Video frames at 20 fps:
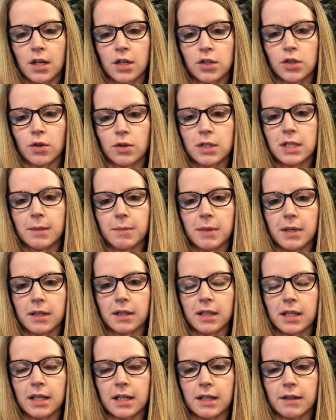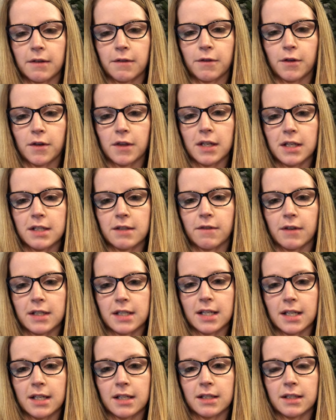So typically for this
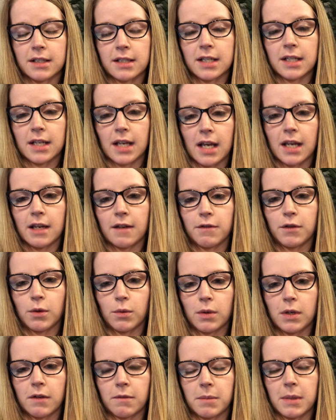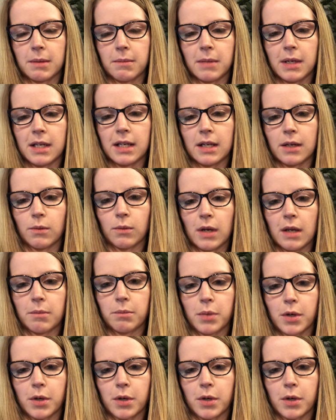visit today, if you would have been meeting in